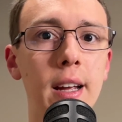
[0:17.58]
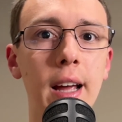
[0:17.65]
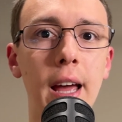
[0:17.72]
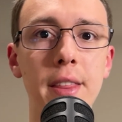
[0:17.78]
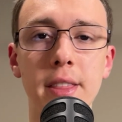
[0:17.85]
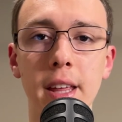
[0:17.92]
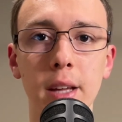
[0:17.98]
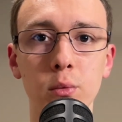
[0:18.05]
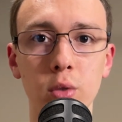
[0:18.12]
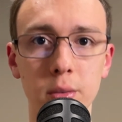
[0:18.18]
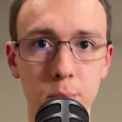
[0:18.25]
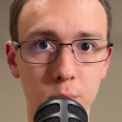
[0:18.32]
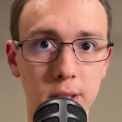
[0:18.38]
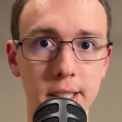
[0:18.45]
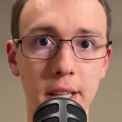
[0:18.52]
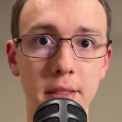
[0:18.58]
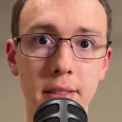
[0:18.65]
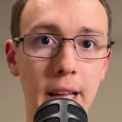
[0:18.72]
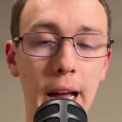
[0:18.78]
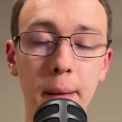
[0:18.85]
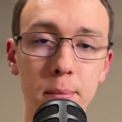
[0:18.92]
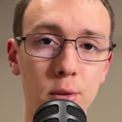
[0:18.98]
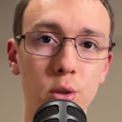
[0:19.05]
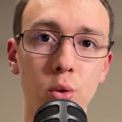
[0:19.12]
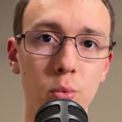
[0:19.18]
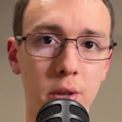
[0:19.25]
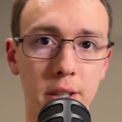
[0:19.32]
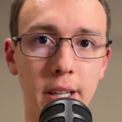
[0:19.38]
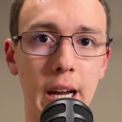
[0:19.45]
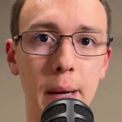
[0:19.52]
and then represent that to
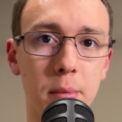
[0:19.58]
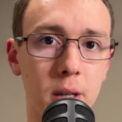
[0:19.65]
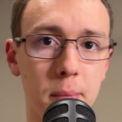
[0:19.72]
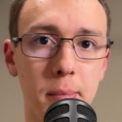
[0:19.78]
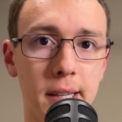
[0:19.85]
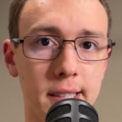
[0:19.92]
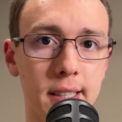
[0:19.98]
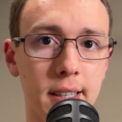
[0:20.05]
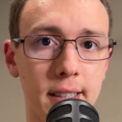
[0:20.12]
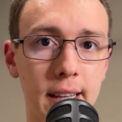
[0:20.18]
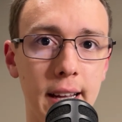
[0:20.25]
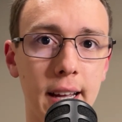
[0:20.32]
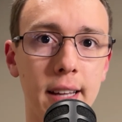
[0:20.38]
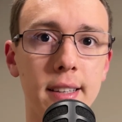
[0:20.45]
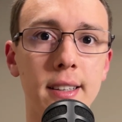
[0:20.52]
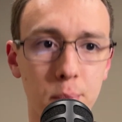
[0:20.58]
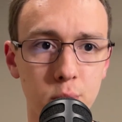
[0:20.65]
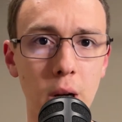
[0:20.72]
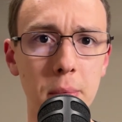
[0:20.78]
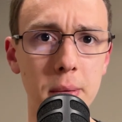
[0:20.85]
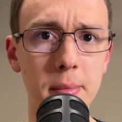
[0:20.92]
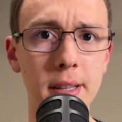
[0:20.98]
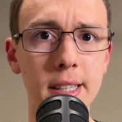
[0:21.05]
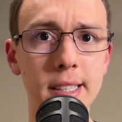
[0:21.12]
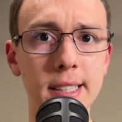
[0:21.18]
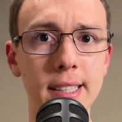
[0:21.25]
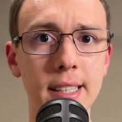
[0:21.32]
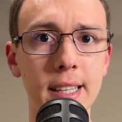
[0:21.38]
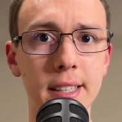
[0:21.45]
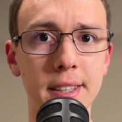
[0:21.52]
the camera best I can. The problem
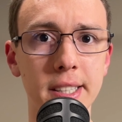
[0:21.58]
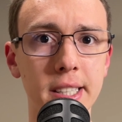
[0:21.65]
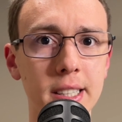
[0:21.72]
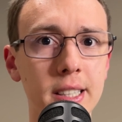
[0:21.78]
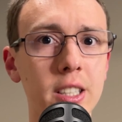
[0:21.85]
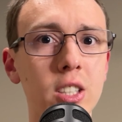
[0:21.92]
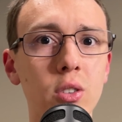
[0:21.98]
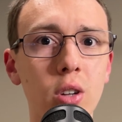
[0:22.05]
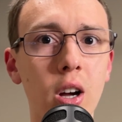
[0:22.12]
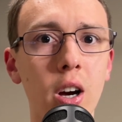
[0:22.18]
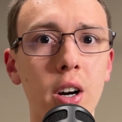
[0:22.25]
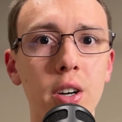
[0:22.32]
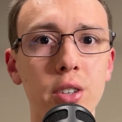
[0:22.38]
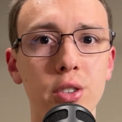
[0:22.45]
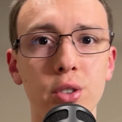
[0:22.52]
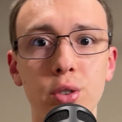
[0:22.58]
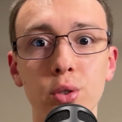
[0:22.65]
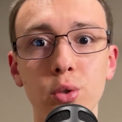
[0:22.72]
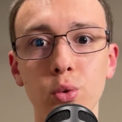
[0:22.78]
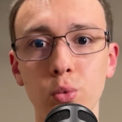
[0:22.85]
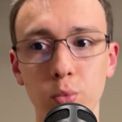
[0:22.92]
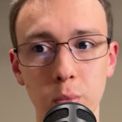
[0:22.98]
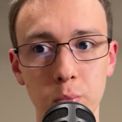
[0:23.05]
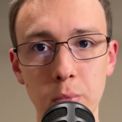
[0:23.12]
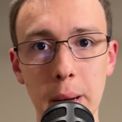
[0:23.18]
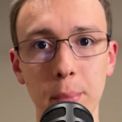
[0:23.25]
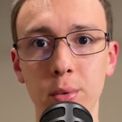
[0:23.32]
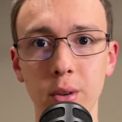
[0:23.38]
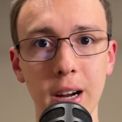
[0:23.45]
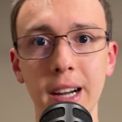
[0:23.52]
is, it's a little hard to
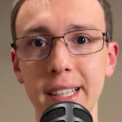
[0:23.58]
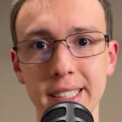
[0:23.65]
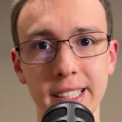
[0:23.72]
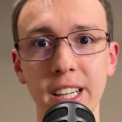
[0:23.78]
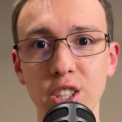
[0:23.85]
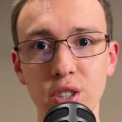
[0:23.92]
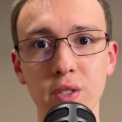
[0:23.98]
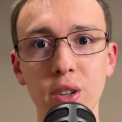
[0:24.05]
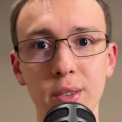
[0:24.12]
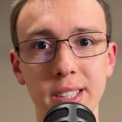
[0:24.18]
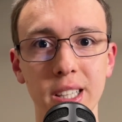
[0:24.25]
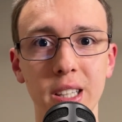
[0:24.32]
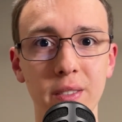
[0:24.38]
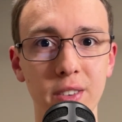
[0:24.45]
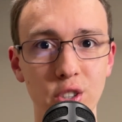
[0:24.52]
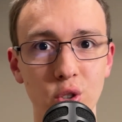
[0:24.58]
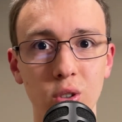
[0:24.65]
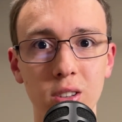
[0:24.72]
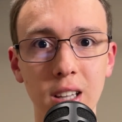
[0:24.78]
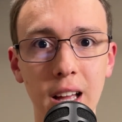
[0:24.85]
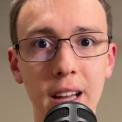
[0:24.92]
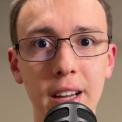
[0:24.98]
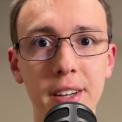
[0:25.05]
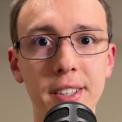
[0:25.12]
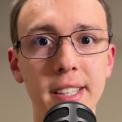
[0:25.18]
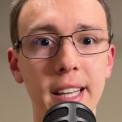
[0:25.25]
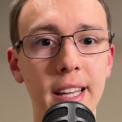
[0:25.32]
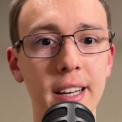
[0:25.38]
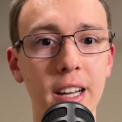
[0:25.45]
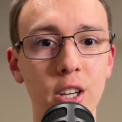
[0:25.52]
memorize each of those individual lines,
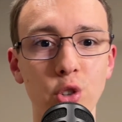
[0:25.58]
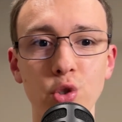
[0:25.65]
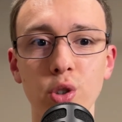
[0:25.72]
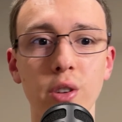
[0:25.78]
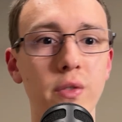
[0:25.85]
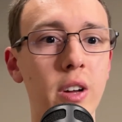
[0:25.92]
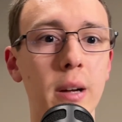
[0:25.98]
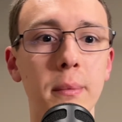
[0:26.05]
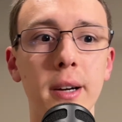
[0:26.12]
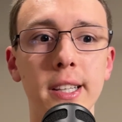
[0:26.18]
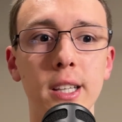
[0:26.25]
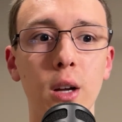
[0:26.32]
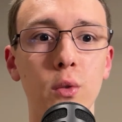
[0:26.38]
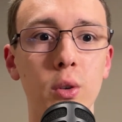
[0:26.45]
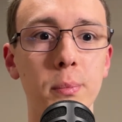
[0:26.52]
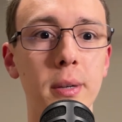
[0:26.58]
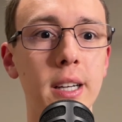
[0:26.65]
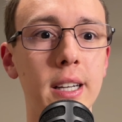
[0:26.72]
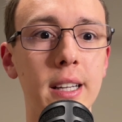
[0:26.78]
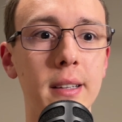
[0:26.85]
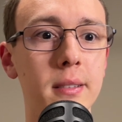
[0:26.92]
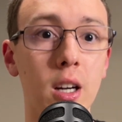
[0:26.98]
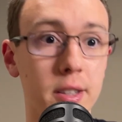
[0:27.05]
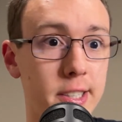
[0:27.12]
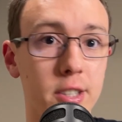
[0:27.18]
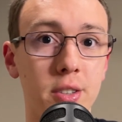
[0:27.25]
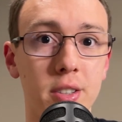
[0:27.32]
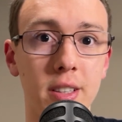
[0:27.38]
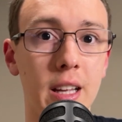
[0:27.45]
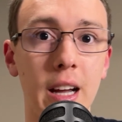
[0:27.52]
and I usually found myself repeating a
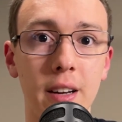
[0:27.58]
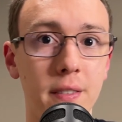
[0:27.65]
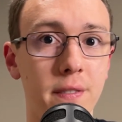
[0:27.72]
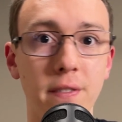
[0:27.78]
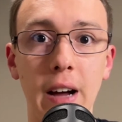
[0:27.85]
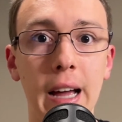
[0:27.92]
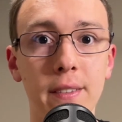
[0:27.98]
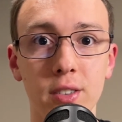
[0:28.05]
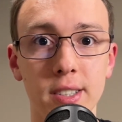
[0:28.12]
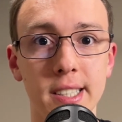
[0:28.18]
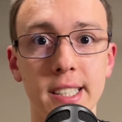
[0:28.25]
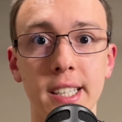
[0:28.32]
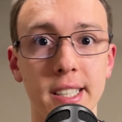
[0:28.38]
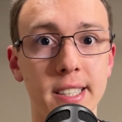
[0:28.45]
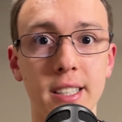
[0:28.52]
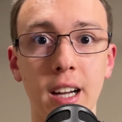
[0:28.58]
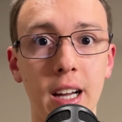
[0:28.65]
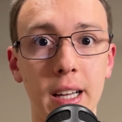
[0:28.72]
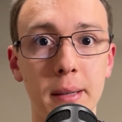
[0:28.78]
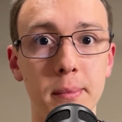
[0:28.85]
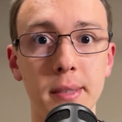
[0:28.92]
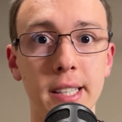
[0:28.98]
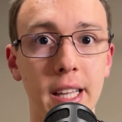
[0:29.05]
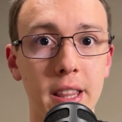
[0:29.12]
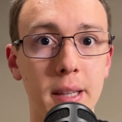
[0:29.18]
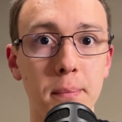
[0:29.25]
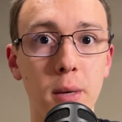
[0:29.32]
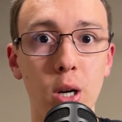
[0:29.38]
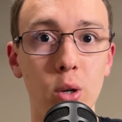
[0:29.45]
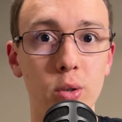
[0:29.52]
certain line 5 or 6 times at the
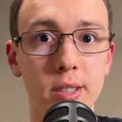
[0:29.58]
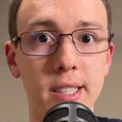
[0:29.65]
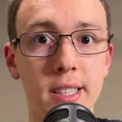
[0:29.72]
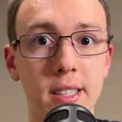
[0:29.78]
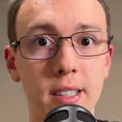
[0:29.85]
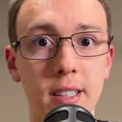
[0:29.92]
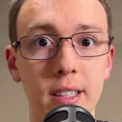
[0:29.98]
most,